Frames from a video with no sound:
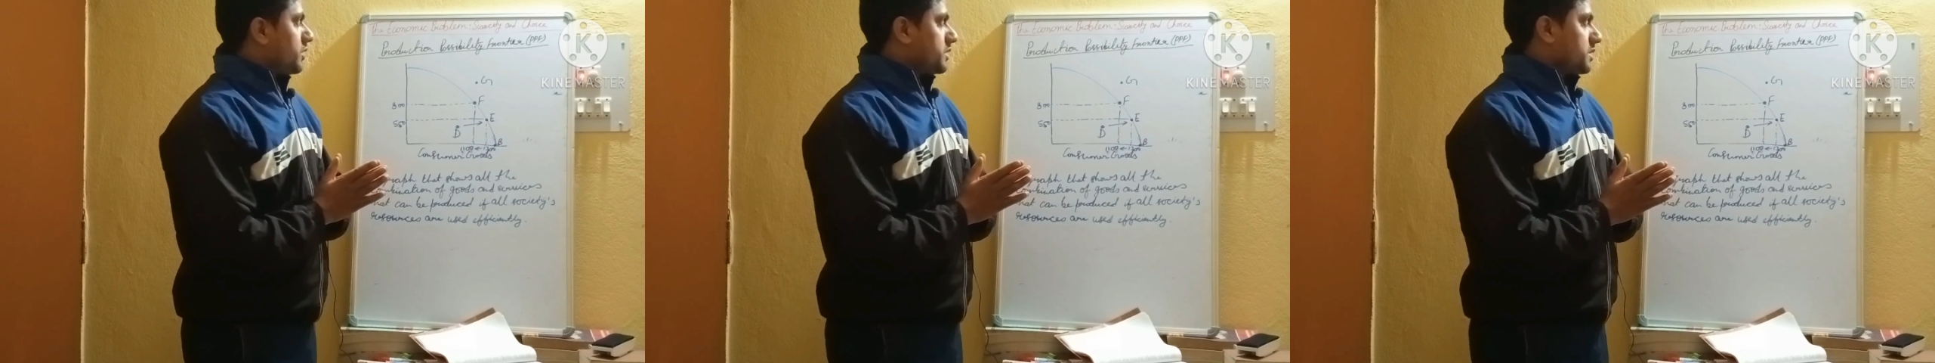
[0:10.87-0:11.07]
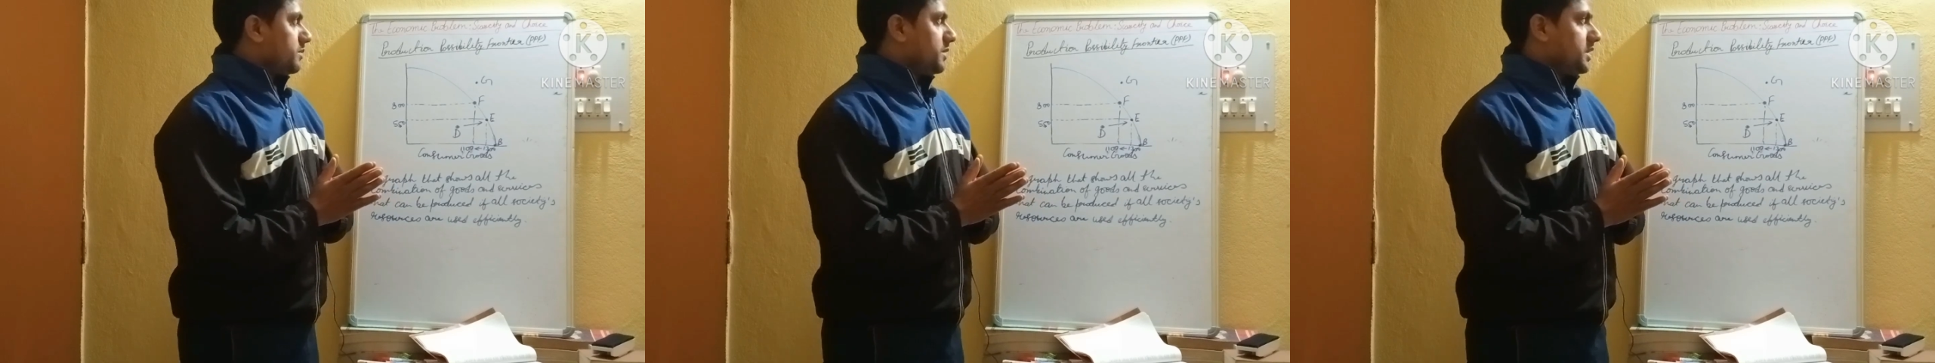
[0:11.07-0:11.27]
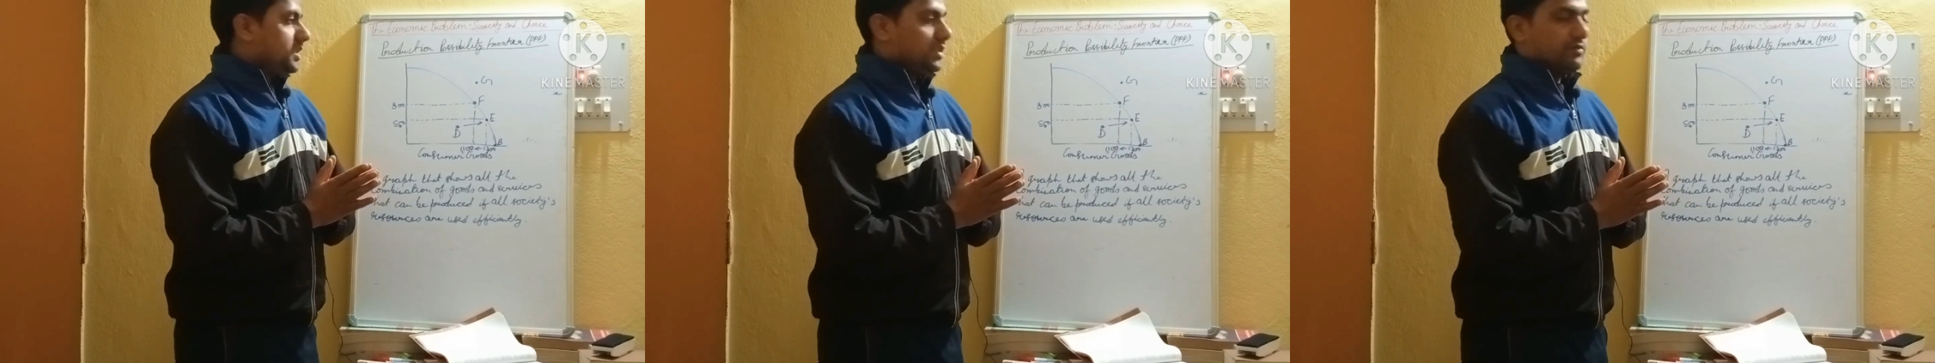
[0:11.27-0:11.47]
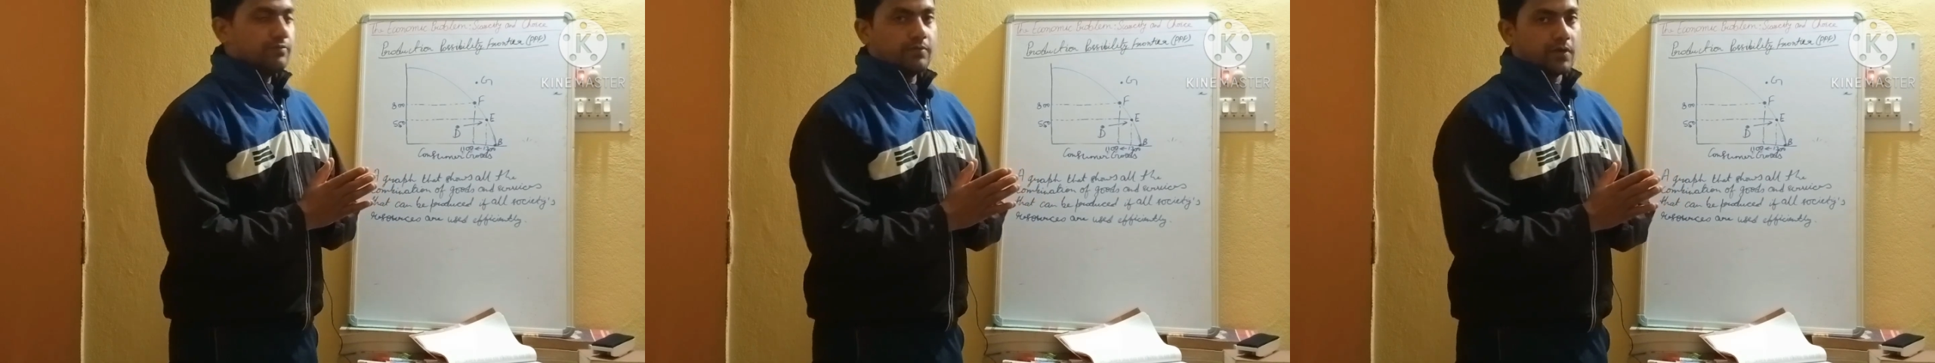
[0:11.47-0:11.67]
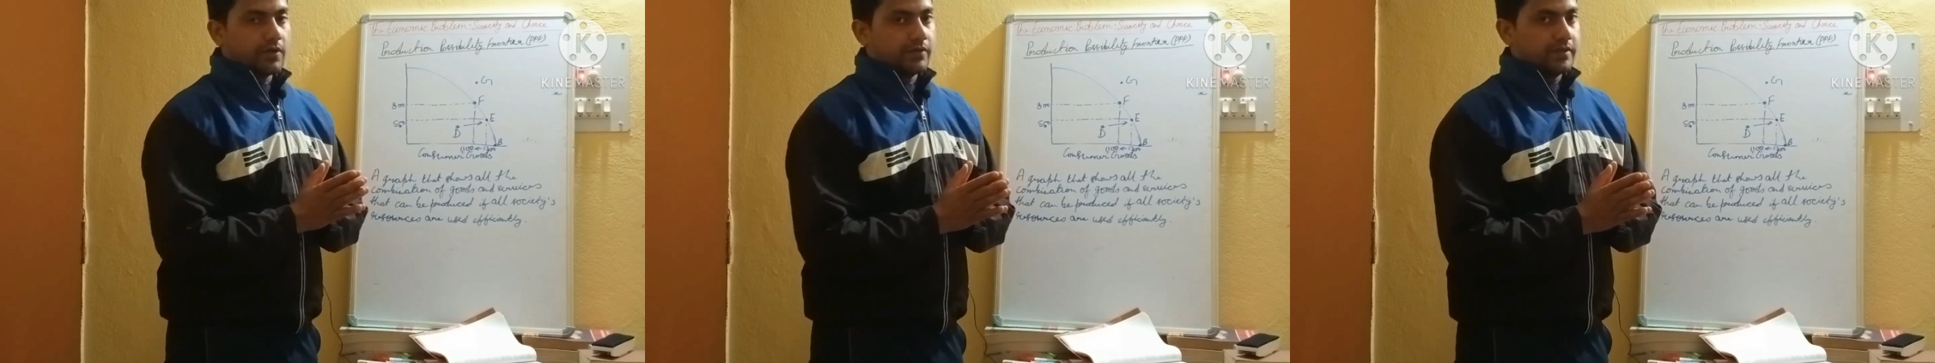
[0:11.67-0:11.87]
possibility
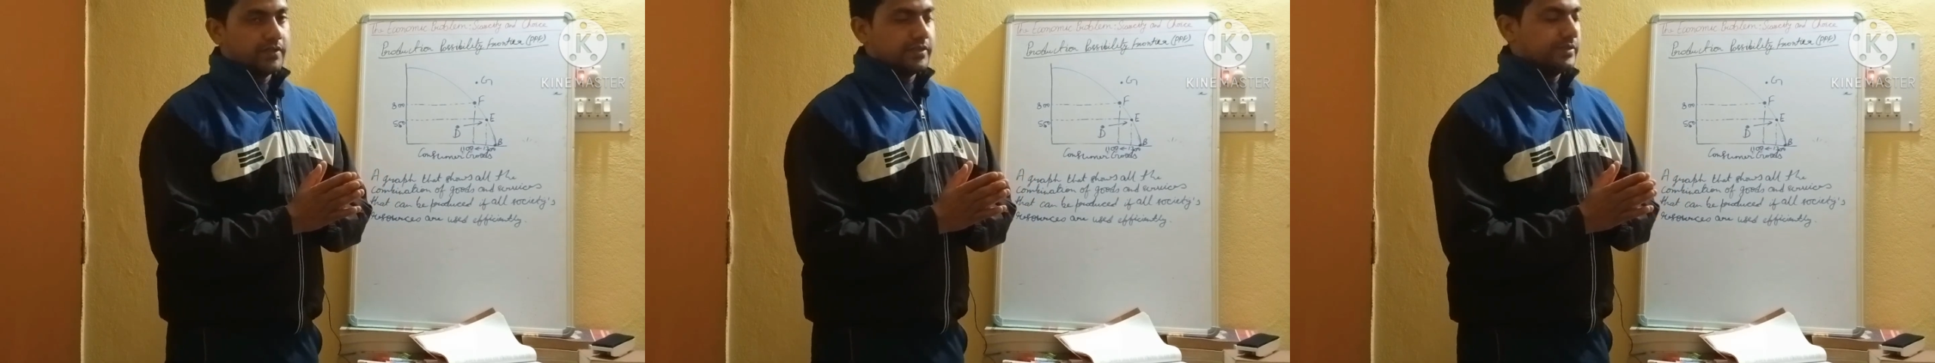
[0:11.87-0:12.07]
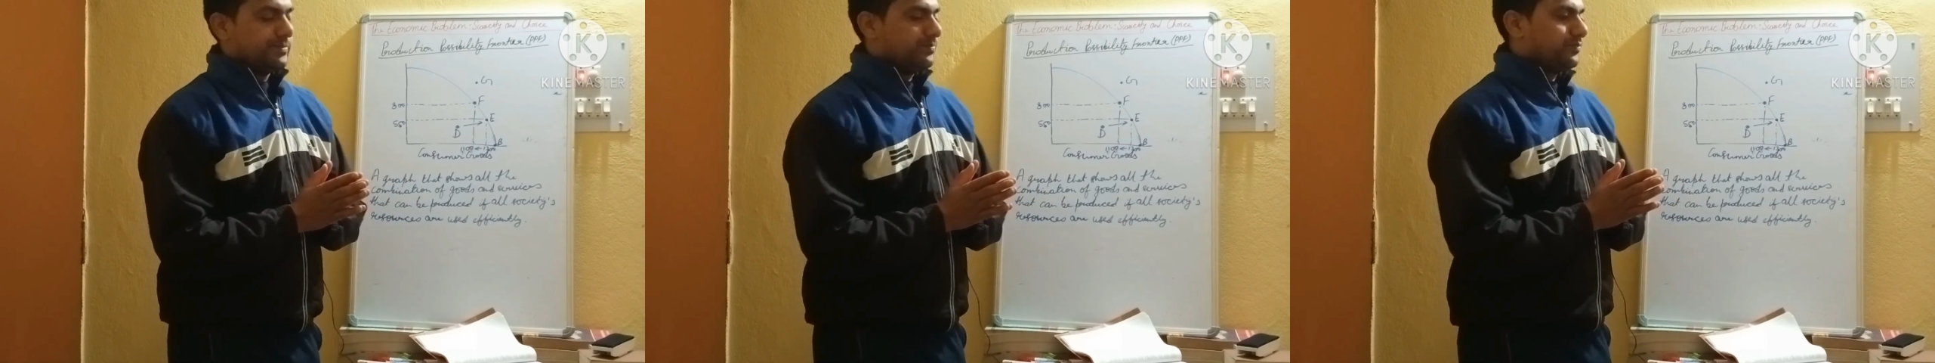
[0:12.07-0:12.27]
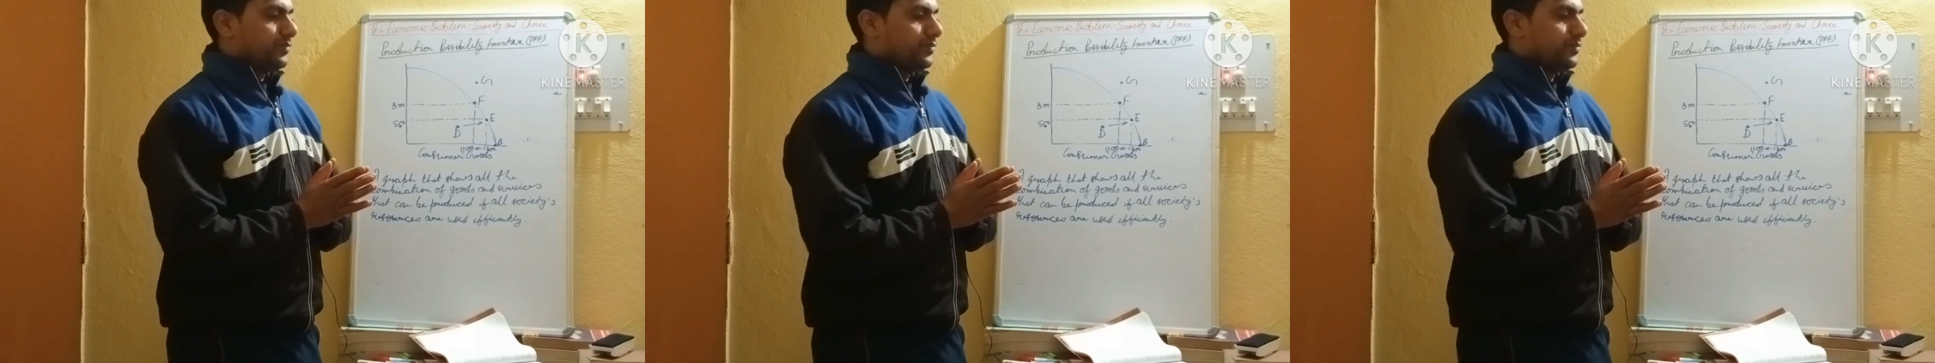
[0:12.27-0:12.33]
frontier.